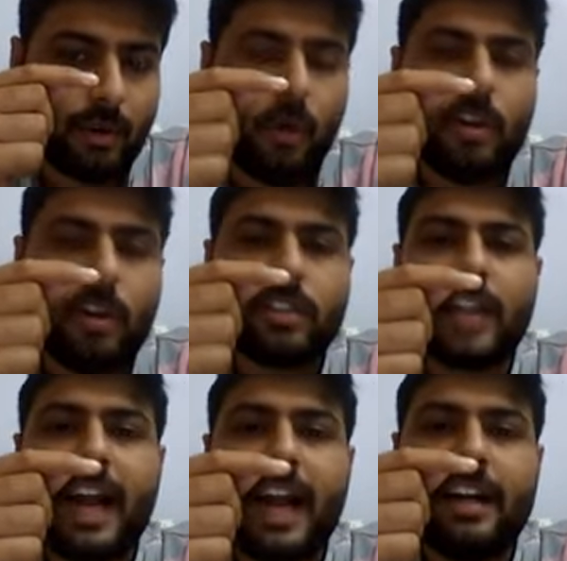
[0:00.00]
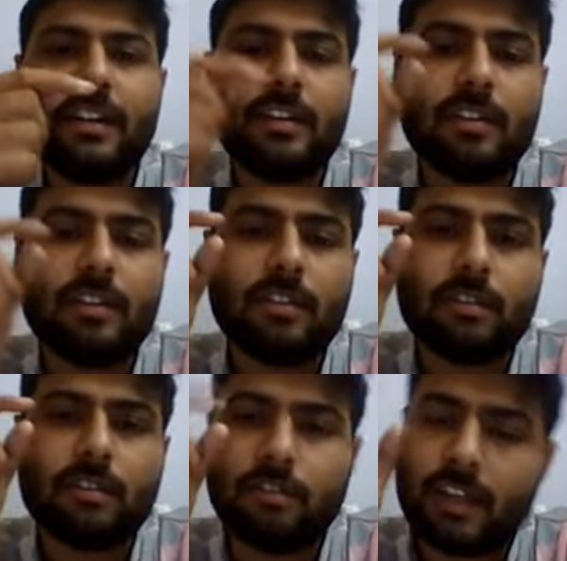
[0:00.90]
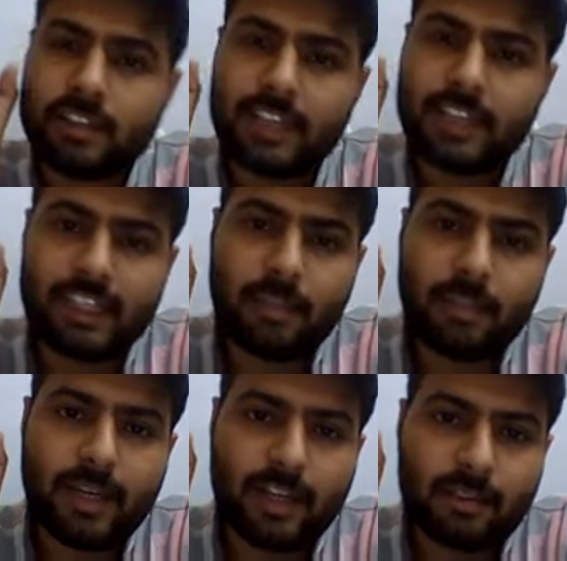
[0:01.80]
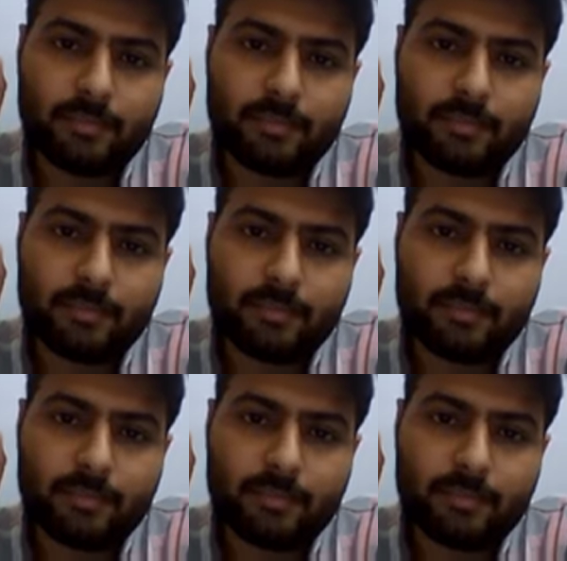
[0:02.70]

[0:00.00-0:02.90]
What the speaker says: all side 1 centimeter